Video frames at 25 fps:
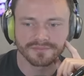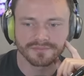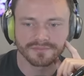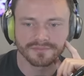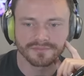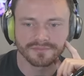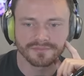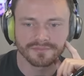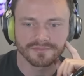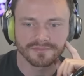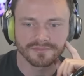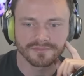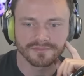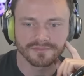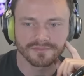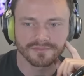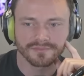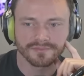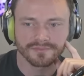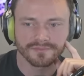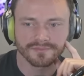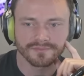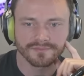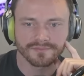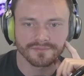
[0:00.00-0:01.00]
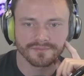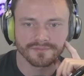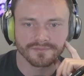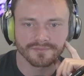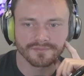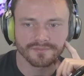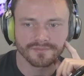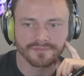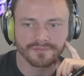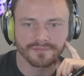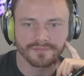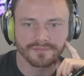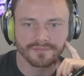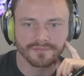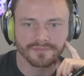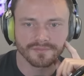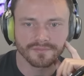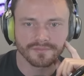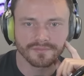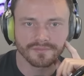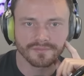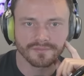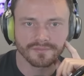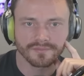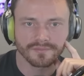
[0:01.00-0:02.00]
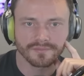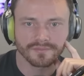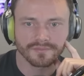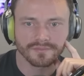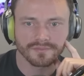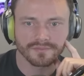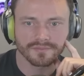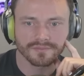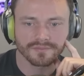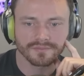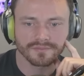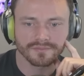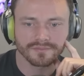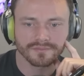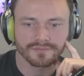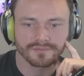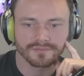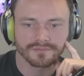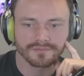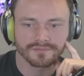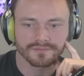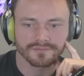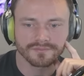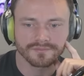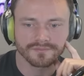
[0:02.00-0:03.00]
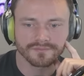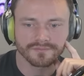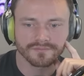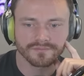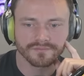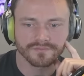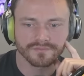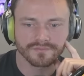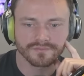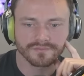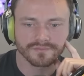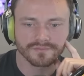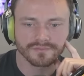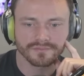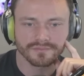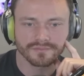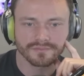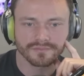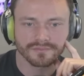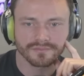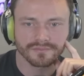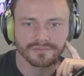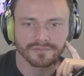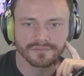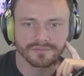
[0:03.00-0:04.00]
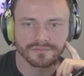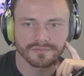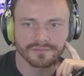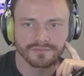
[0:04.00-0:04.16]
[no speech]